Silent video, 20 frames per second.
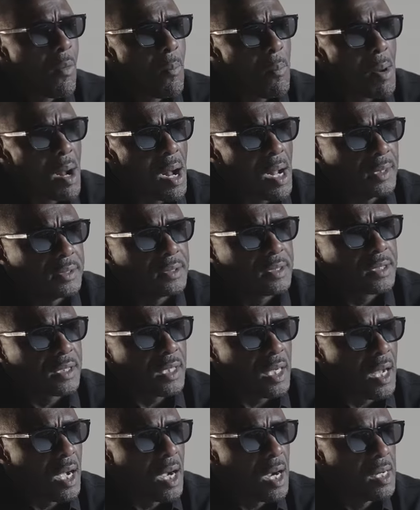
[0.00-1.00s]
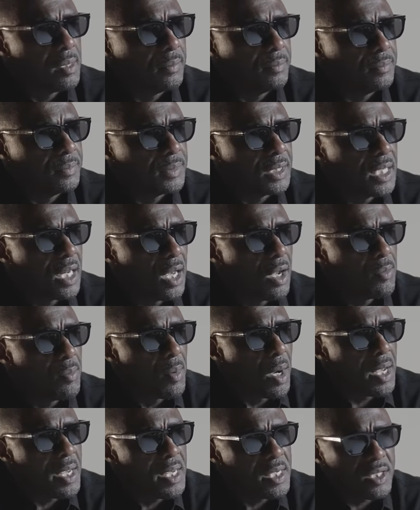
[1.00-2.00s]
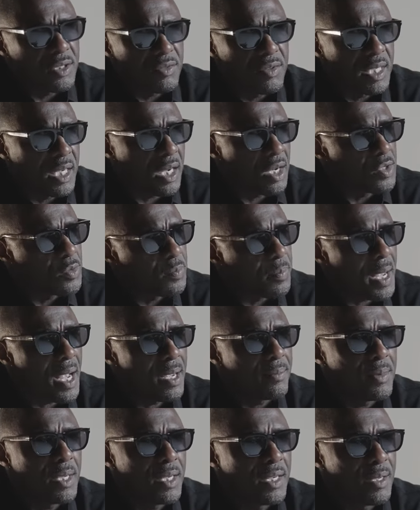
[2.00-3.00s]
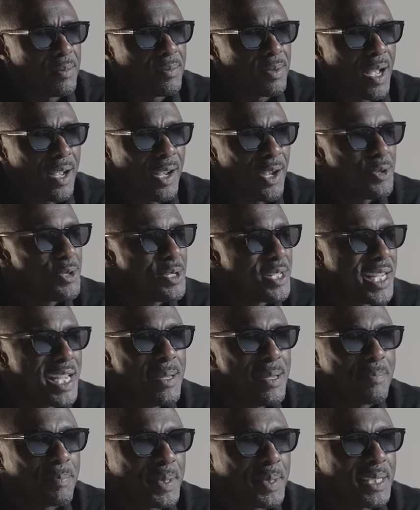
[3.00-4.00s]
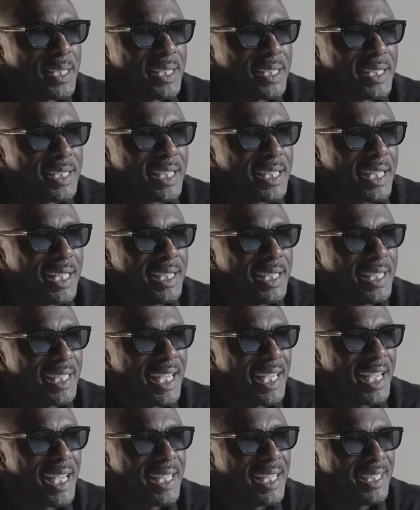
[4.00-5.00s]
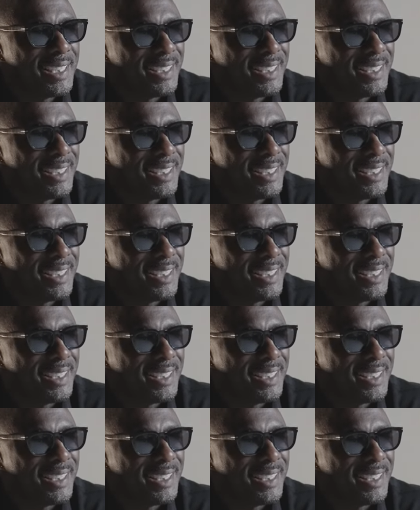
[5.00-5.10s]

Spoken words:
But, you know, my history goes back, man. I go deep in this shit, you get?